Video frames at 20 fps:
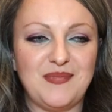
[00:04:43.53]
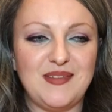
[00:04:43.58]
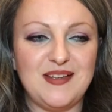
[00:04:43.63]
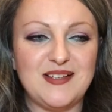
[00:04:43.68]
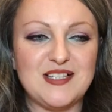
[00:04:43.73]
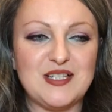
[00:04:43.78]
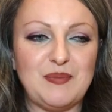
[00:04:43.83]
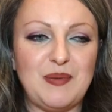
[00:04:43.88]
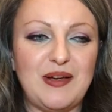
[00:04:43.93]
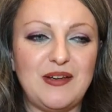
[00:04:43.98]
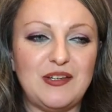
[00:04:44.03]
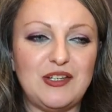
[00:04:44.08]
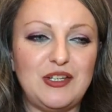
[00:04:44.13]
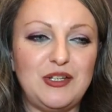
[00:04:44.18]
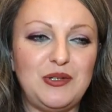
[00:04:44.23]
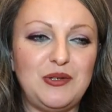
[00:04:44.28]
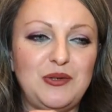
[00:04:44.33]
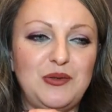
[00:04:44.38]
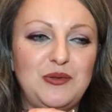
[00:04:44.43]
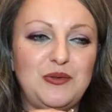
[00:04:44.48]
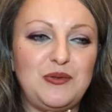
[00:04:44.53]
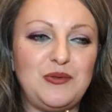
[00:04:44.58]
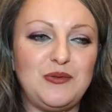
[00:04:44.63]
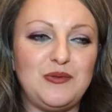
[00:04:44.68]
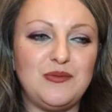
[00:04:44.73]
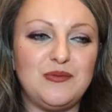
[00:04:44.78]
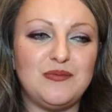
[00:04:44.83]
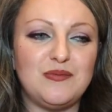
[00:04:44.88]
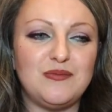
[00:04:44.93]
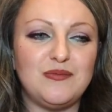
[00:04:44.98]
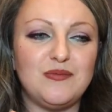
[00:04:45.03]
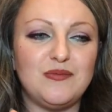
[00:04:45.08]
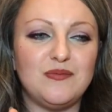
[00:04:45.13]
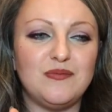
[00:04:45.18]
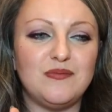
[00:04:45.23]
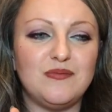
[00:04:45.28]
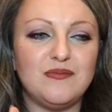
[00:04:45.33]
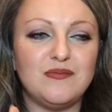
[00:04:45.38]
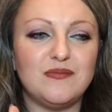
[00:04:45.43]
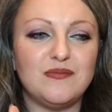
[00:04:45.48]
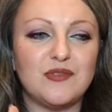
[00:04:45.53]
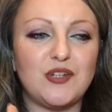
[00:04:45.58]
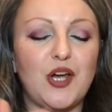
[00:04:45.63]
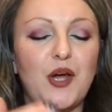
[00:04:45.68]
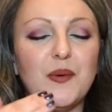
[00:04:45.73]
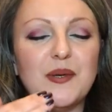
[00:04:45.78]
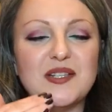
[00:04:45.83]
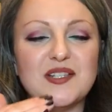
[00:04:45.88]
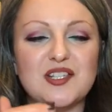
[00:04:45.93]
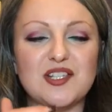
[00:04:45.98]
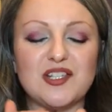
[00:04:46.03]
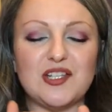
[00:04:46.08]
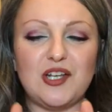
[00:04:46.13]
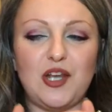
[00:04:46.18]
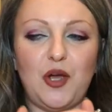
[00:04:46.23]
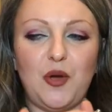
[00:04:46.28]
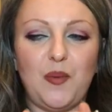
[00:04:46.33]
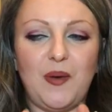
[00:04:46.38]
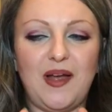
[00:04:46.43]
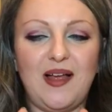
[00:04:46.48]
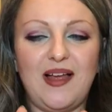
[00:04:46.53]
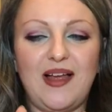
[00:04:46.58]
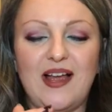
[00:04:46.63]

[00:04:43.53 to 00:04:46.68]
it's about you going slower